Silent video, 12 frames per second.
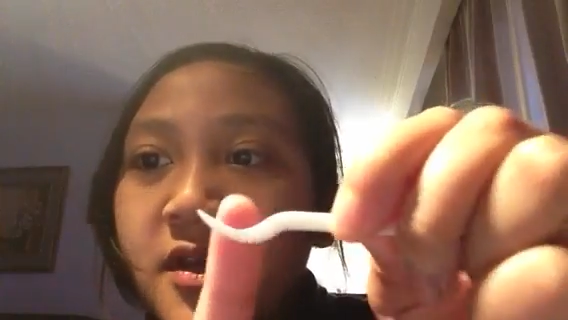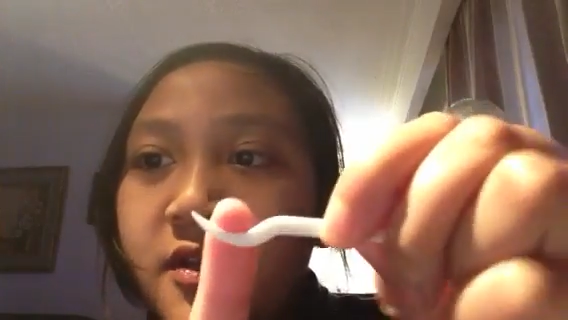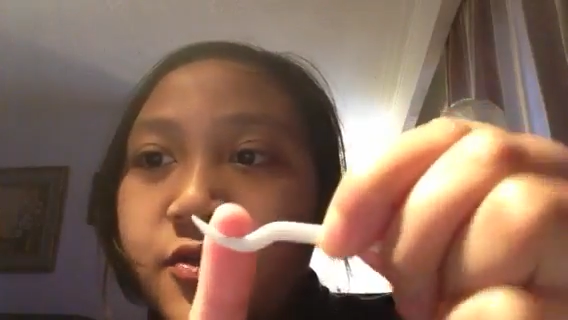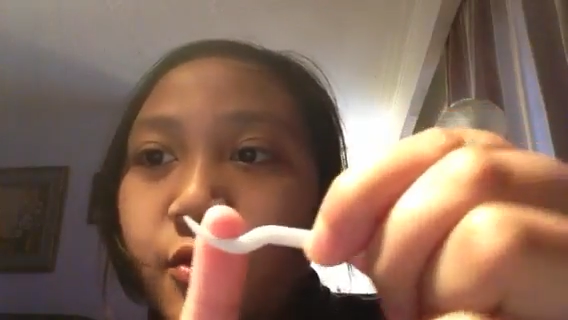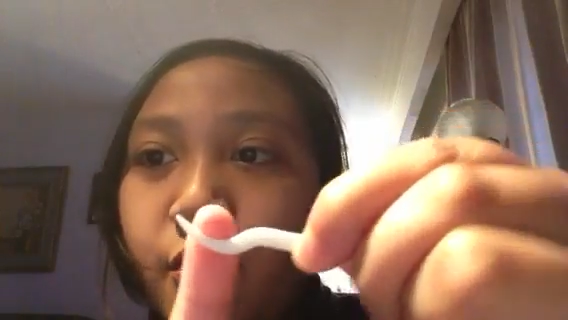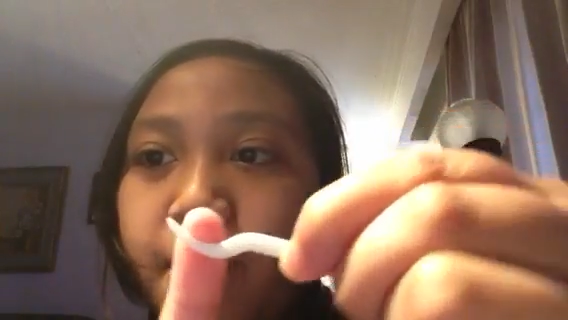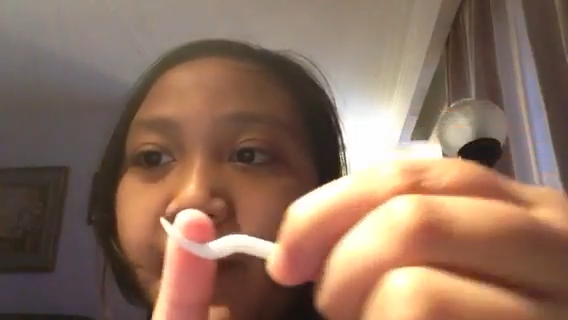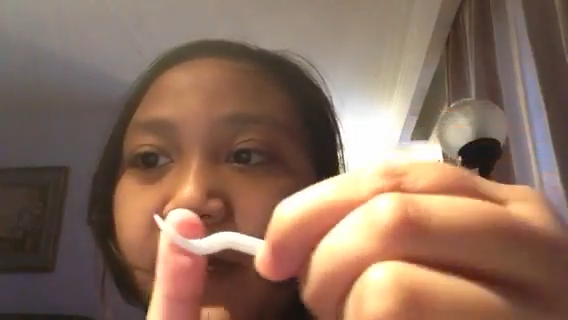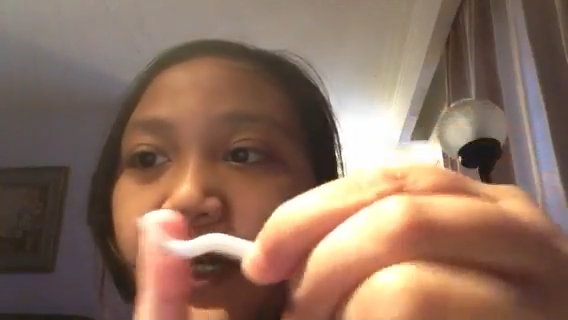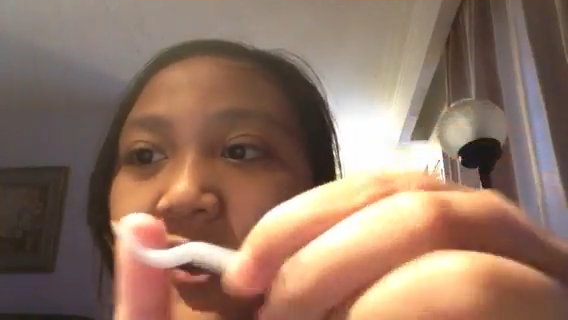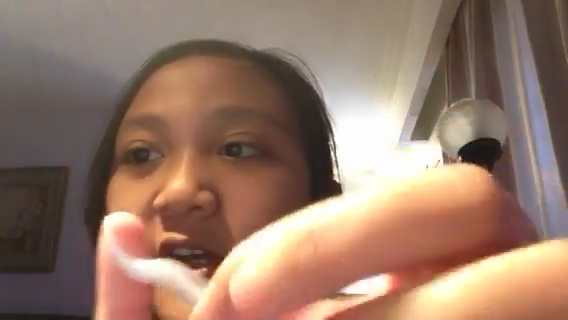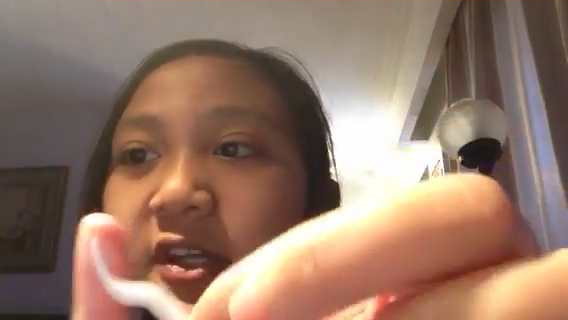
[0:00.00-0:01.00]

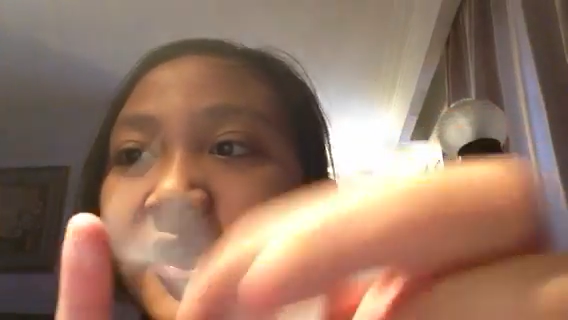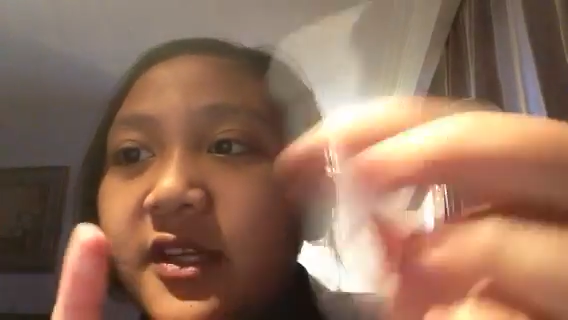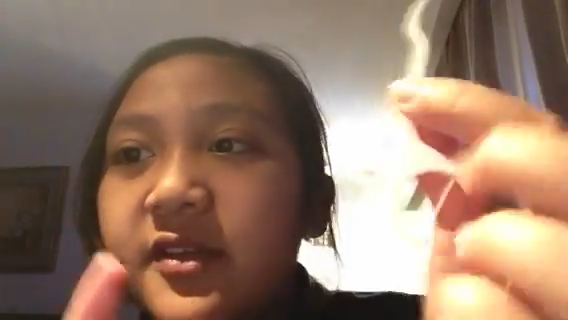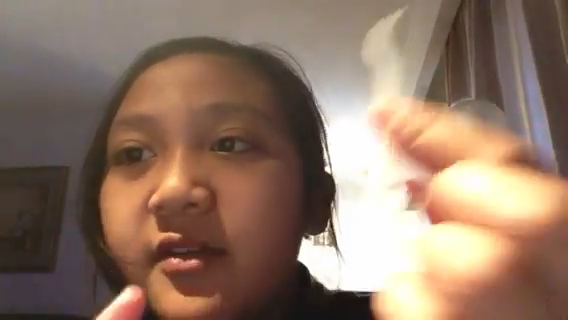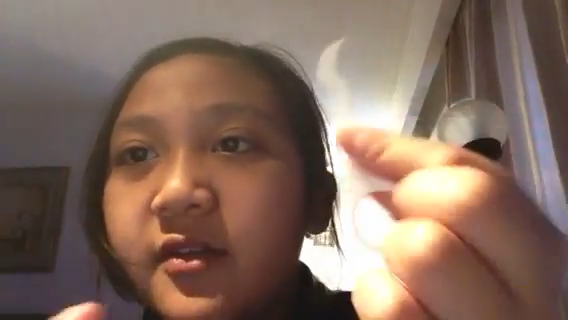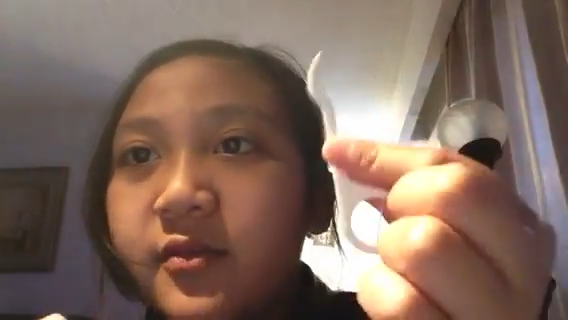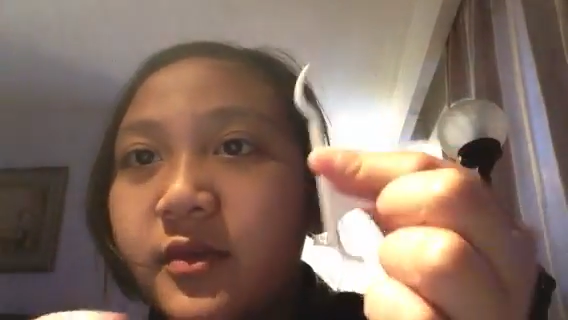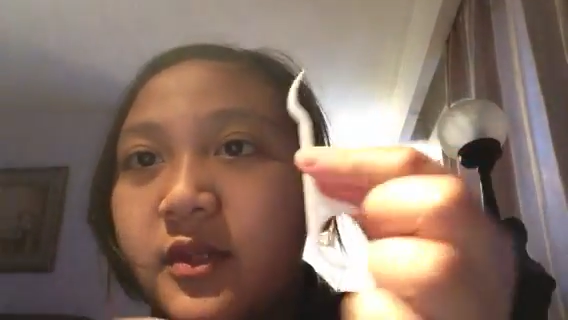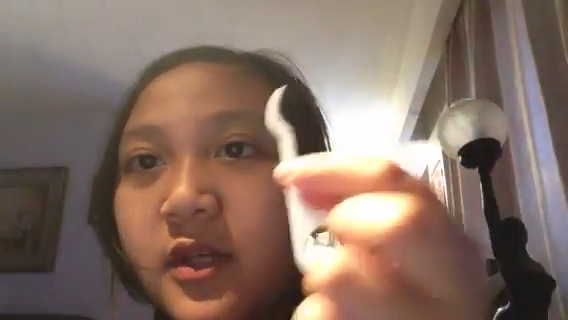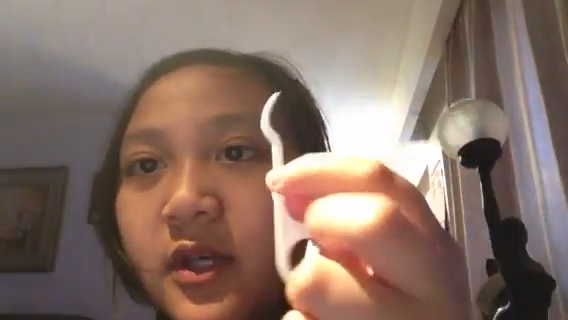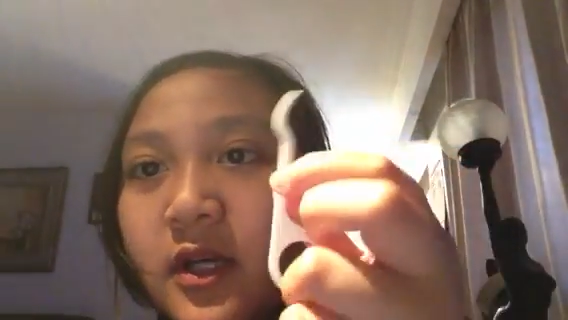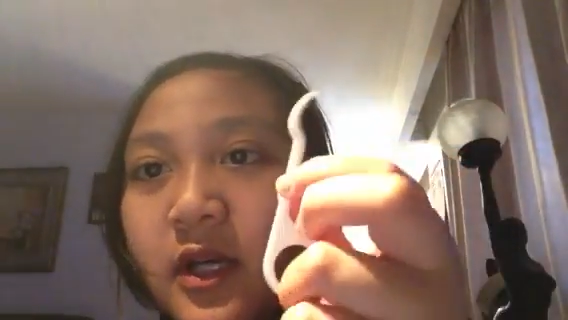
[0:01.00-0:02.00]
toothpick on it, so it
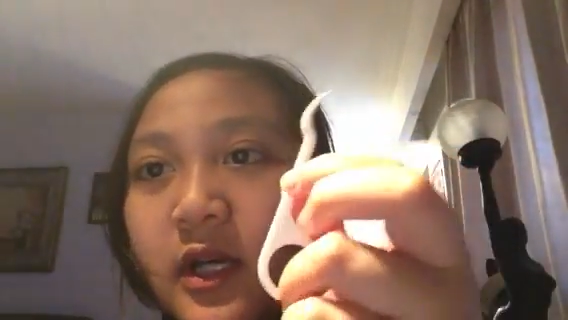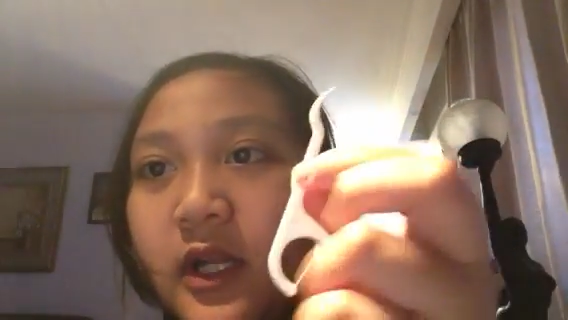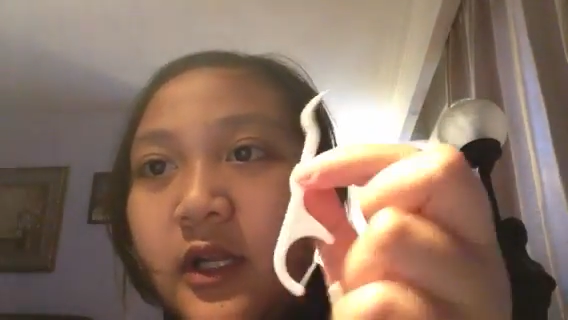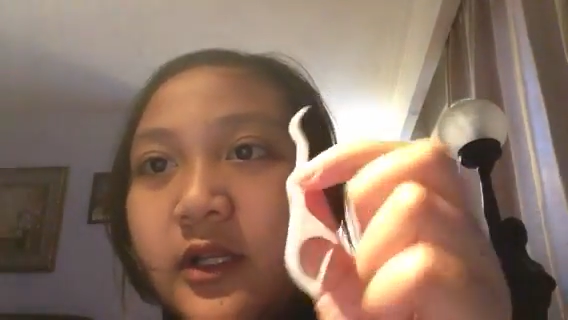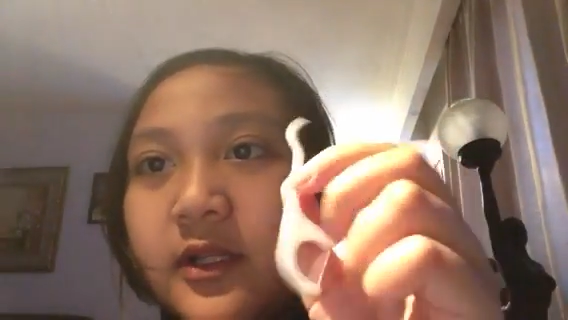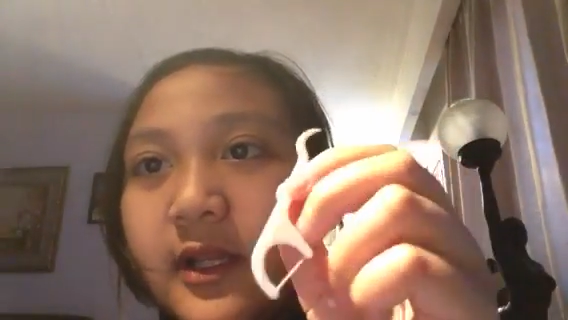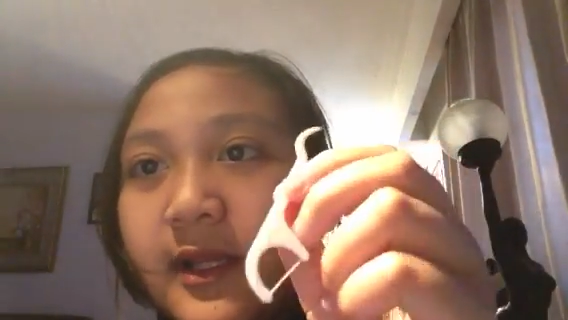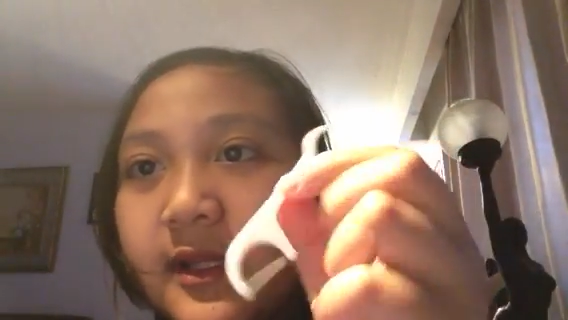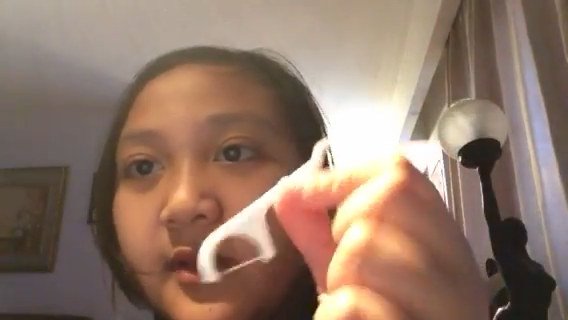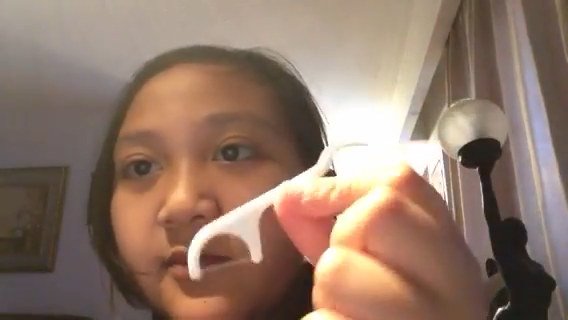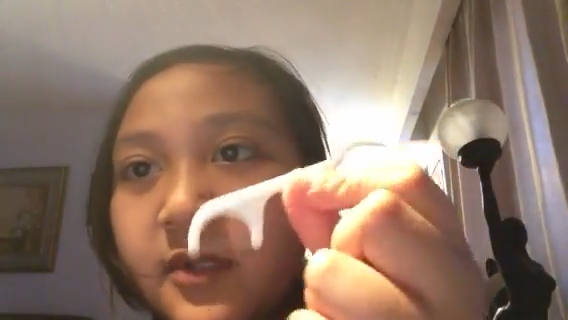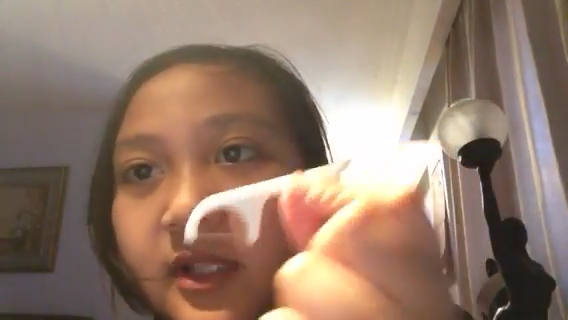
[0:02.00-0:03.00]
would look like
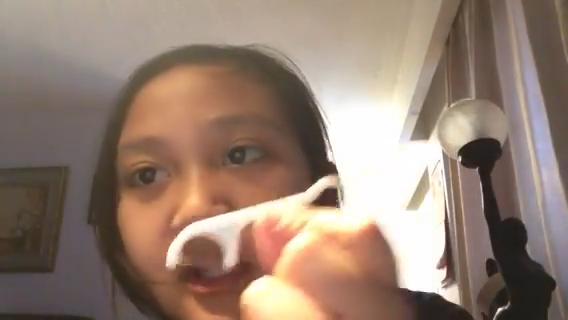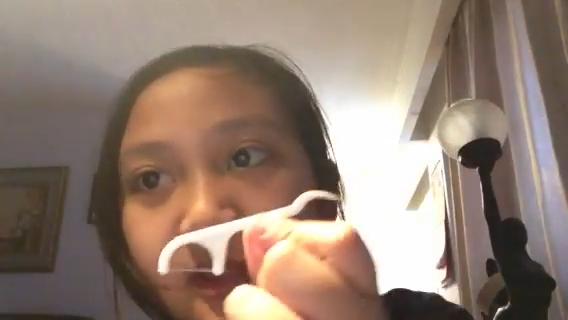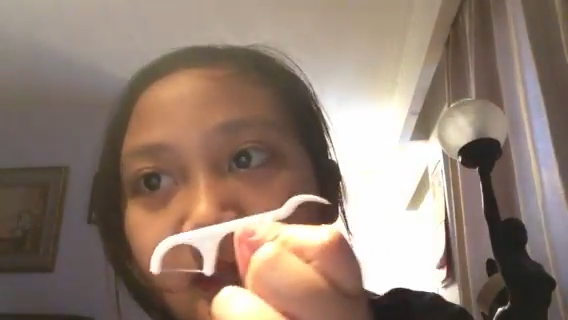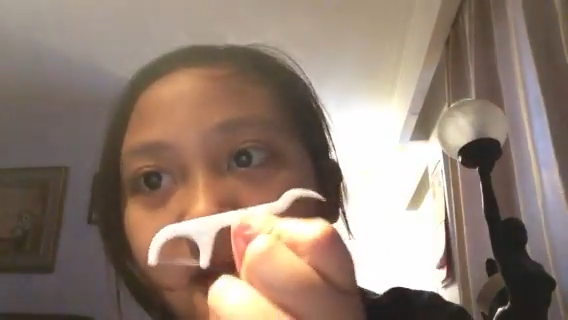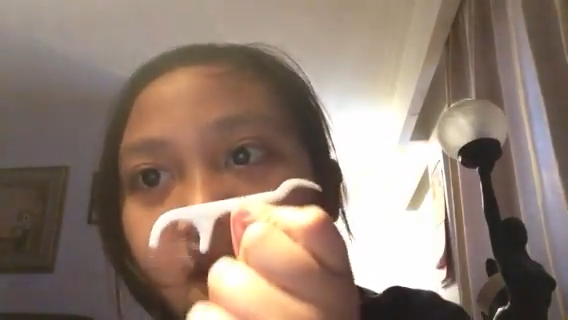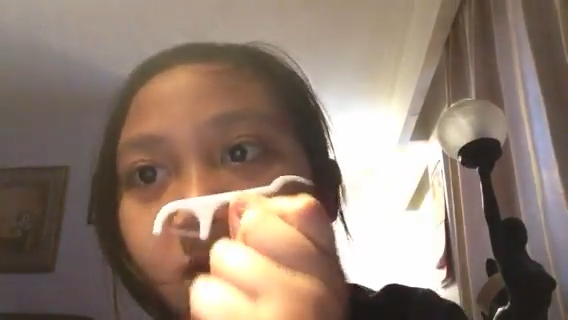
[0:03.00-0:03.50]
something like this.